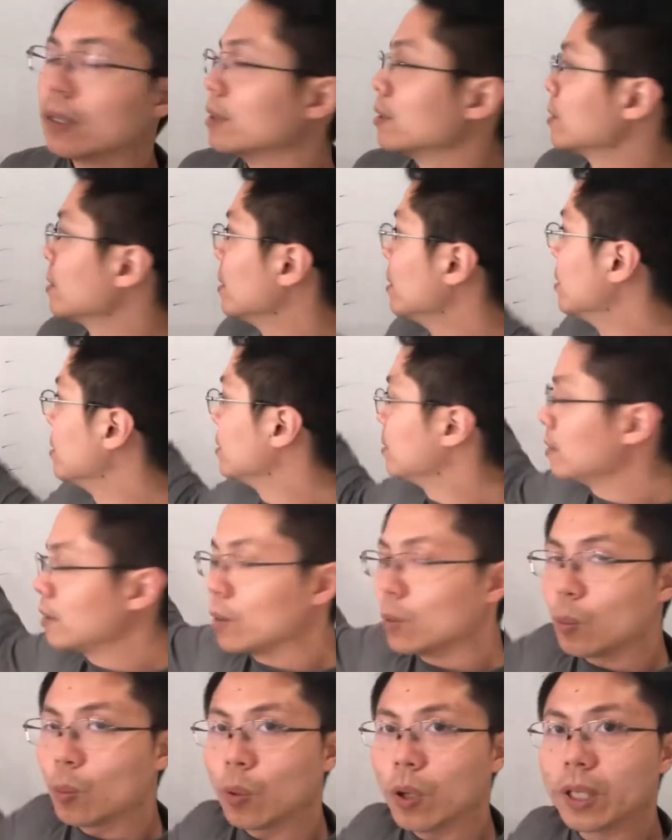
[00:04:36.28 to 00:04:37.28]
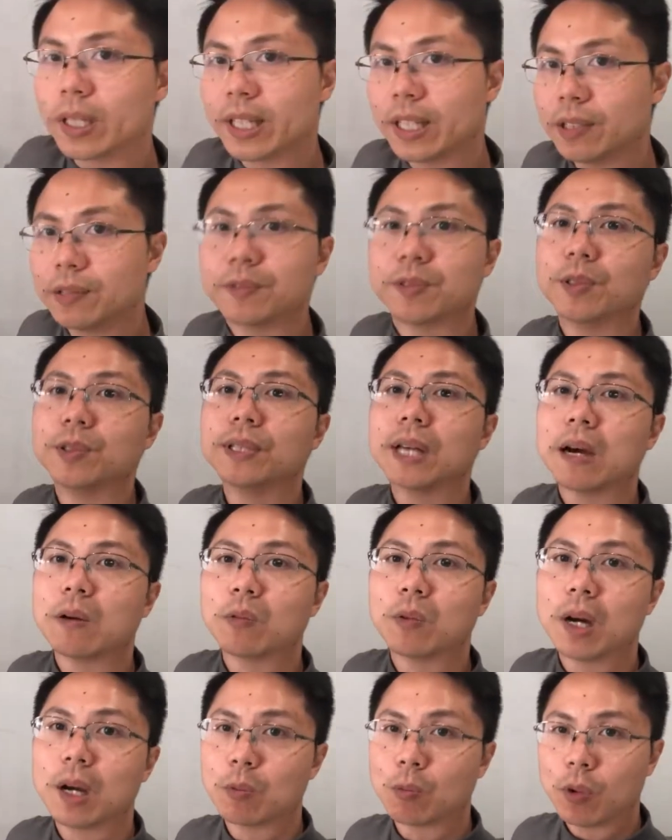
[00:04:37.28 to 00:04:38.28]
So working through
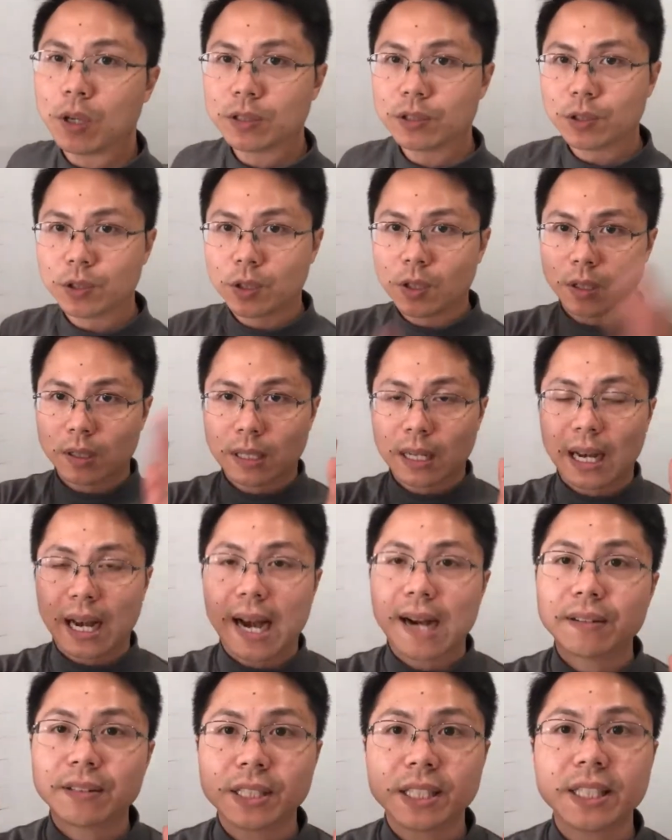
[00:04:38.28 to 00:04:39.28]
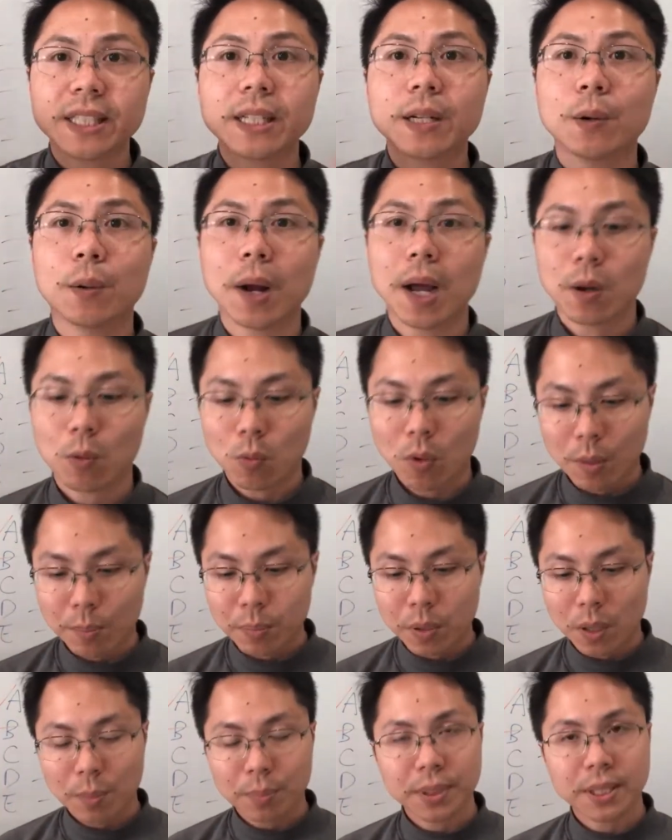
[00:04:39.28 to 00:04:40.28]
that way, once you've got clarity around
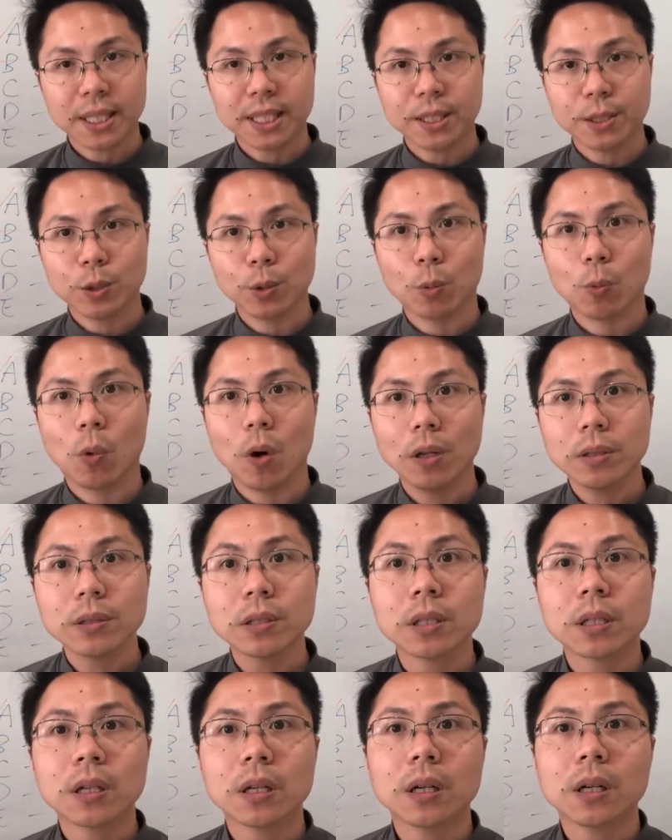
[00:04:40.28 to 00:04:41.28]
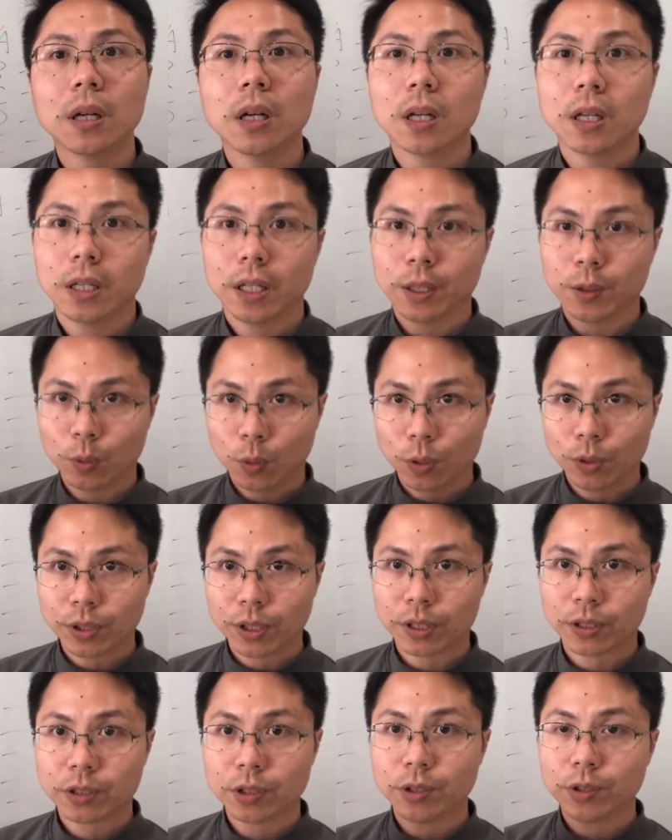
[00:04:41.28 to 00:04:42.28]
what property you want in
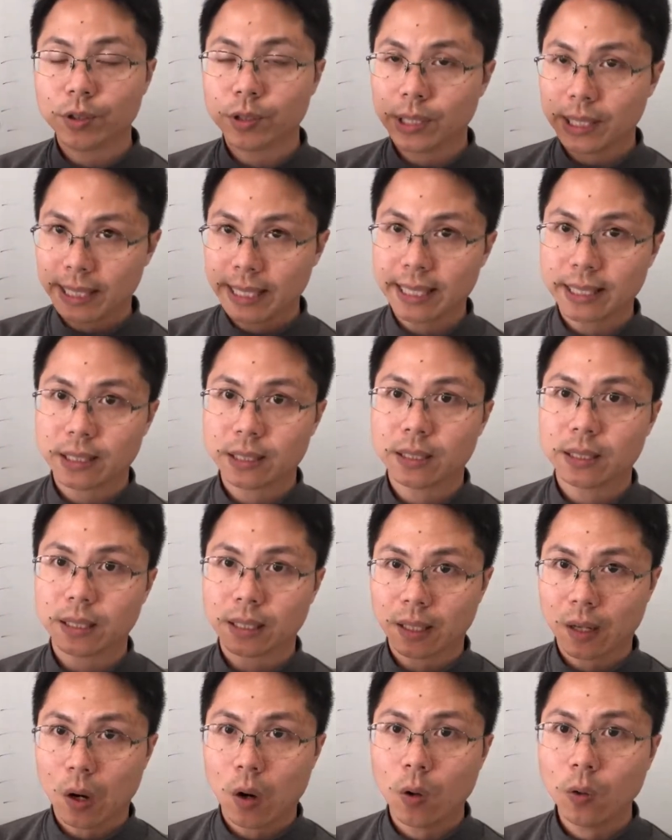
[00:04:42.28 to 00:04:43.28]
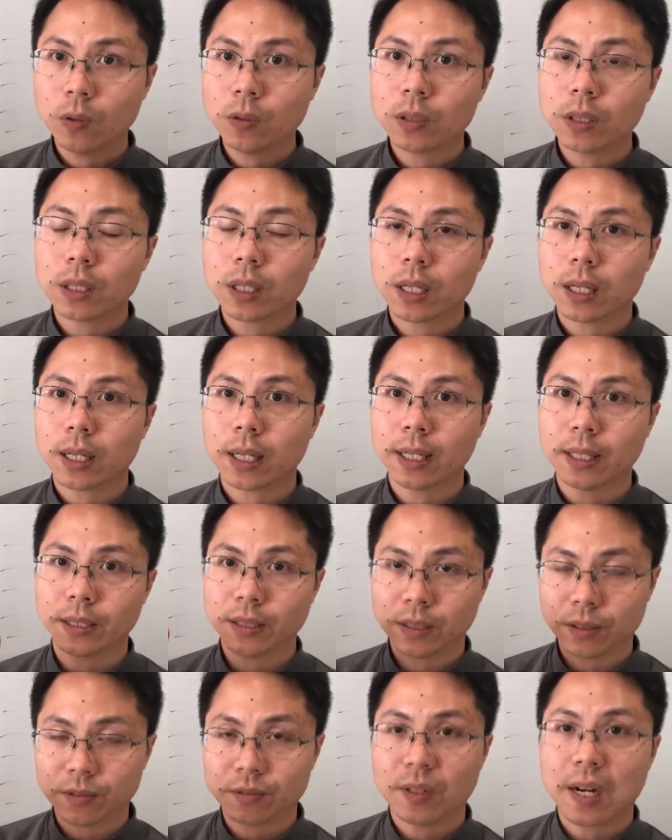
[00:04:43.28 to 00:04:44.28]
order to get to the goal
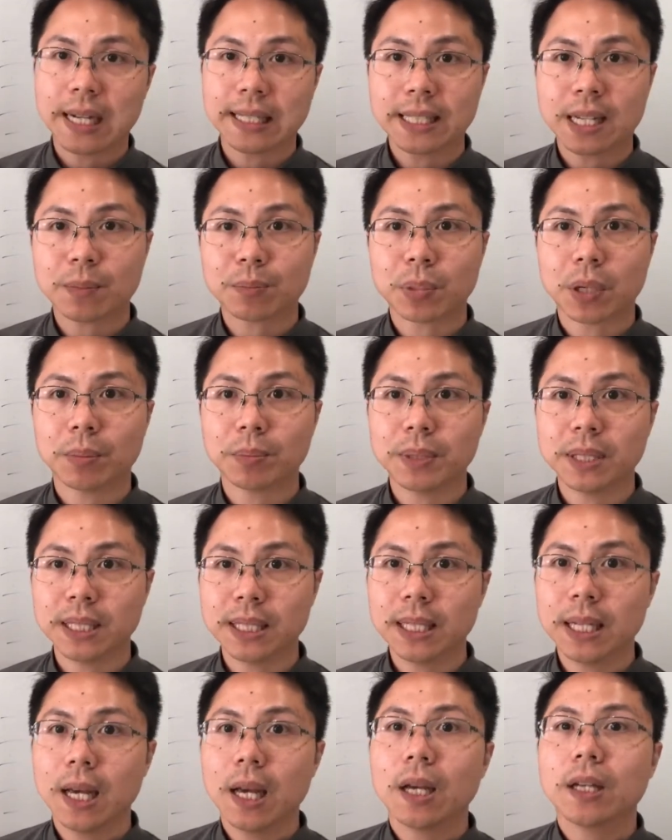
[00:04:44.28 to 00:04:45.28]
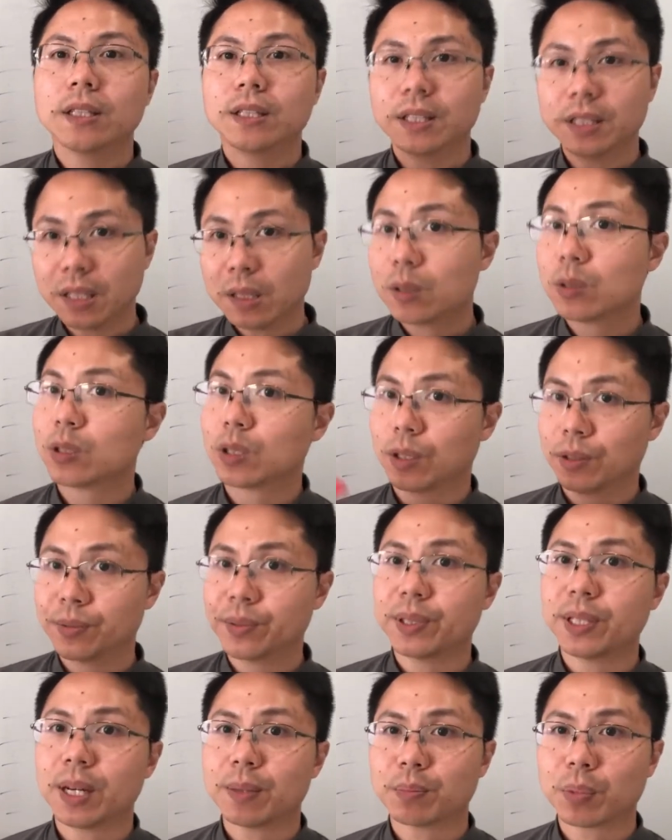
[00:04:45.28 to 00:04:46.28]
and to find that property, you need to go
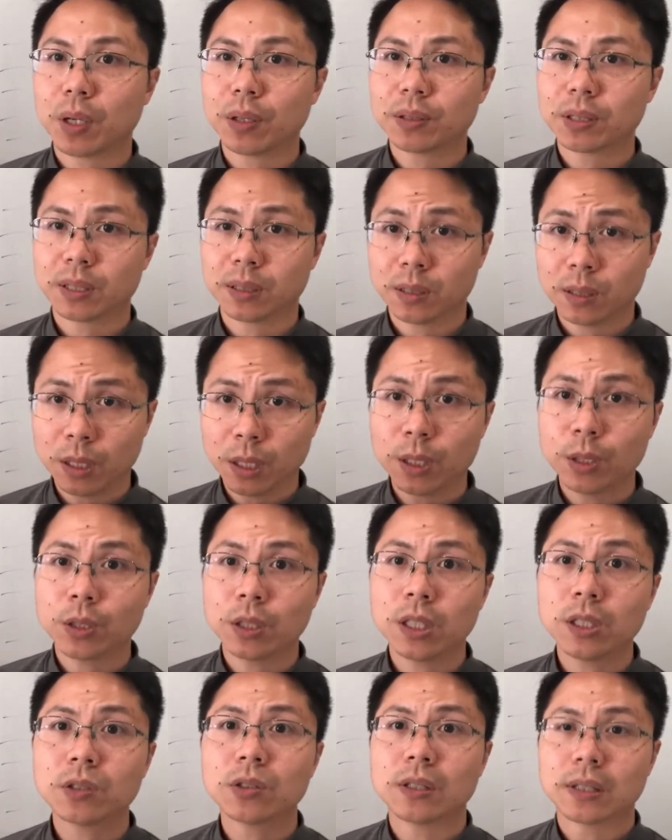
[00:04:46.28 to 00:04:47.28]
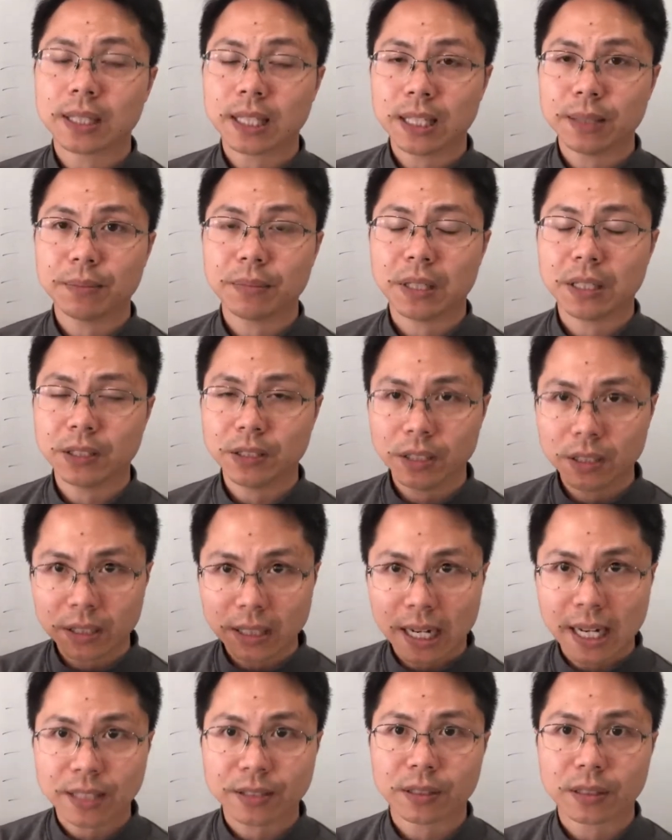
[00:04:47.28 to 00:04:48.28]
through that process and you need
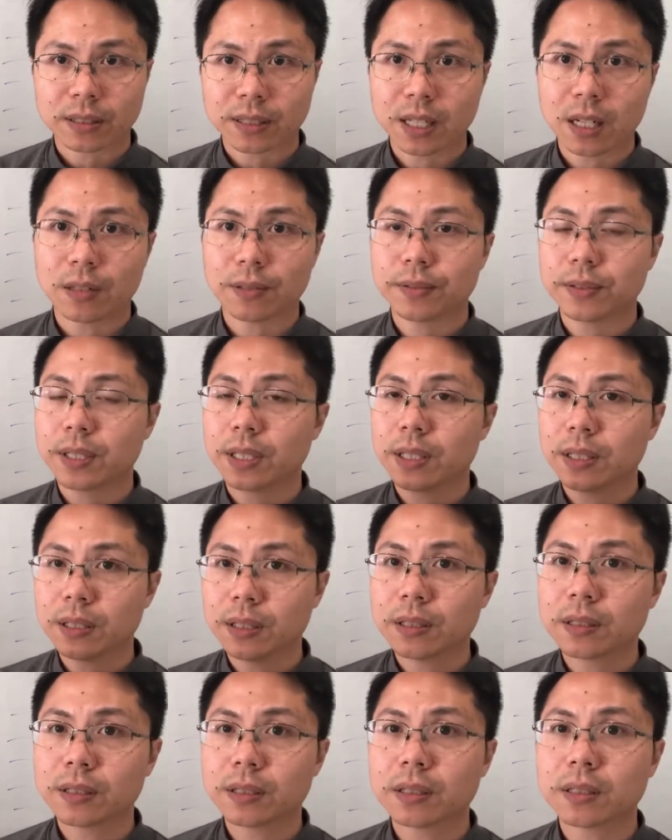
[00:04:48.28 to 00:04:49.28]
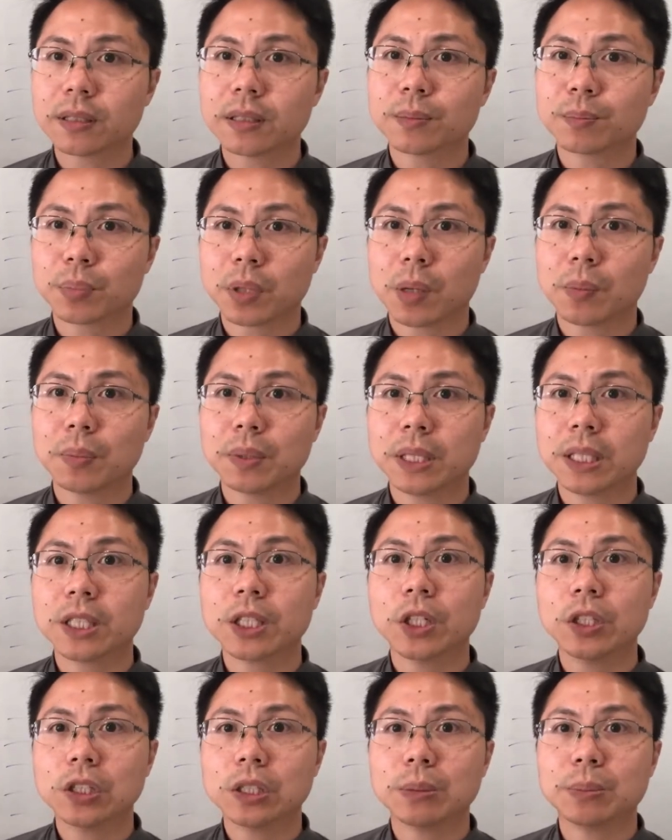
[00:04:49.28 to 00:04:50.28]
to ask yourself, is the property
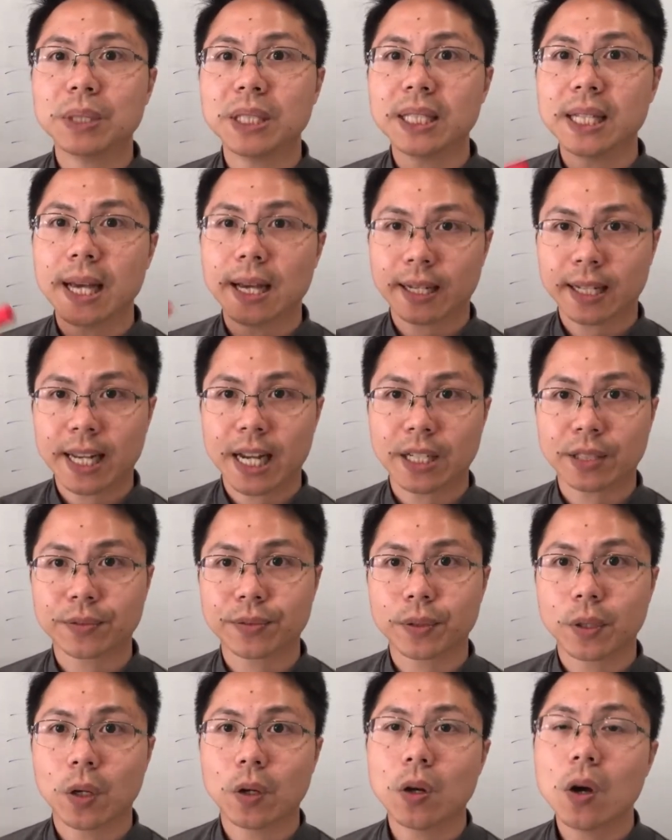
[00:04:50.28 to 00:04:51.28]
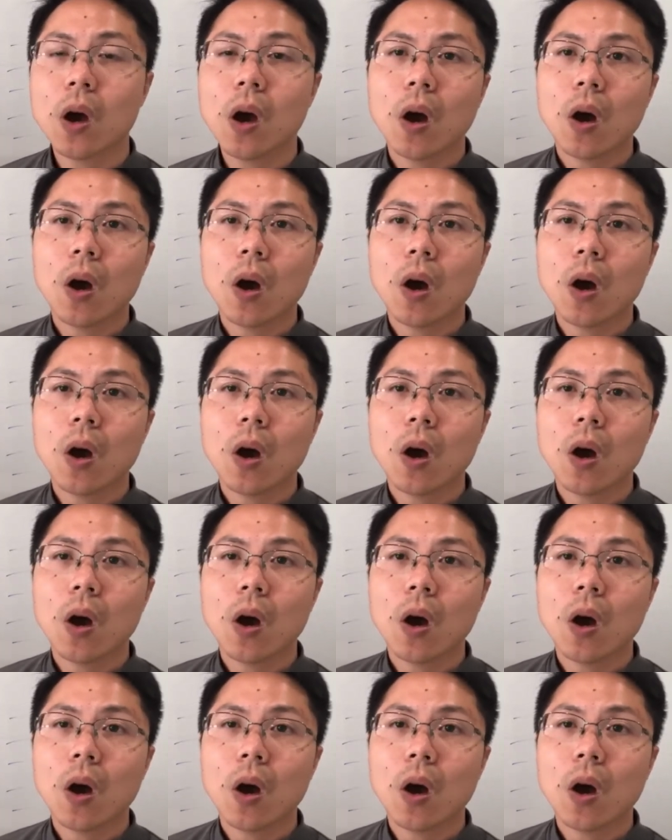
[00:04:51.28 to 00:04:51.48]
going to be a cash flow